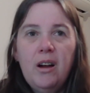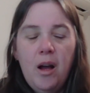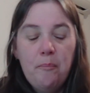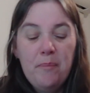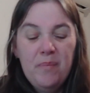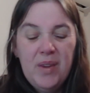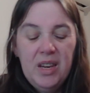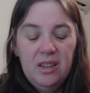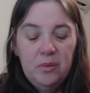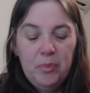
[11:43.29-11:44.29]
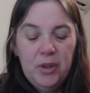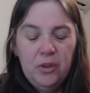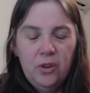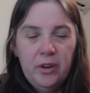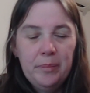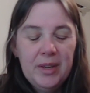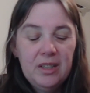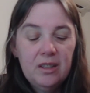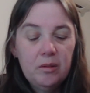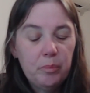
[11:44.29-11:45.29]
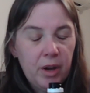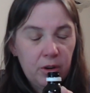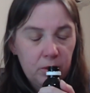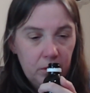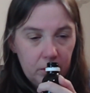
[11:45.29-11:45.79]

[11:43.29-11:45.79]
mint, but not a mint smell.